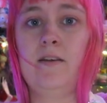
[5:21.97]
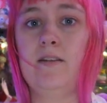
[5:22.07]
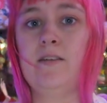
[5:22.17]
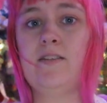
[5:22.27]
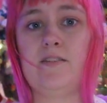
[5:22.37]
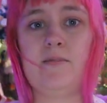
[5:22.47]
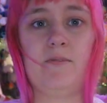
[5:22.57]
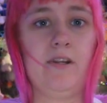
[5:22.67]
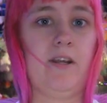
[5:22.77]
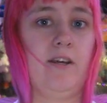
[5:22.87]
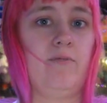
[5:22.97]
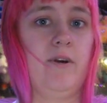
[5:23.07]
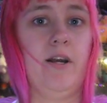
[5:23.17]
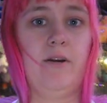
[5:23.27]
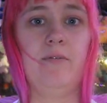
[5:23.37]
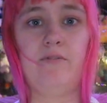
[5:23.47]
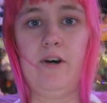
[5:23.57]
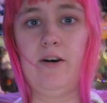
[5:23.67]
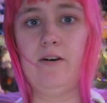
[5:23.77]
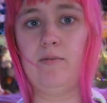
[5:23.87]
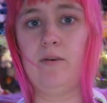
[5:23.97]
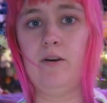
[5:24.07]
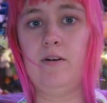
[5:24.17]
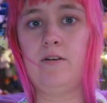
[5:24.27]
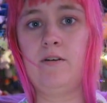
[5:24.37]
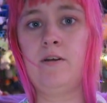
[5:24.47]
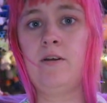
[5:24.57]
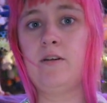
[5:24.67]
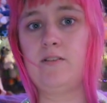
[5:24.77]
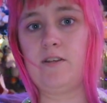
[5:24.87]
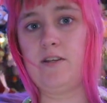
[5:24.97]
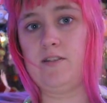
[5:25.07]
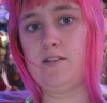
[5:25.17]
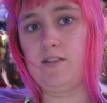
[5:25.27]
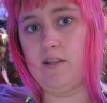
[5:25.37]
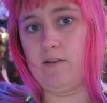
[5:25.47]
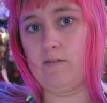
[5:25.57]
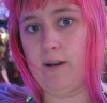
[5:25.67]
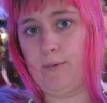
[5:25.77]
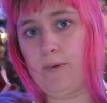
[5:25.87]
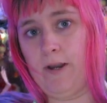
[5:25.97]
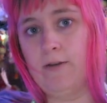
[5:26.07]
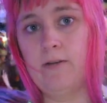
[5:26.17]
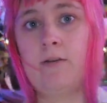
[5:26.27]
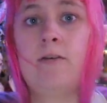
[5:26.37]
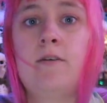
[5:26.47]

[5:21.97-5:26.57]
Now this is something I could wear without a bra, because it has this like wraparound.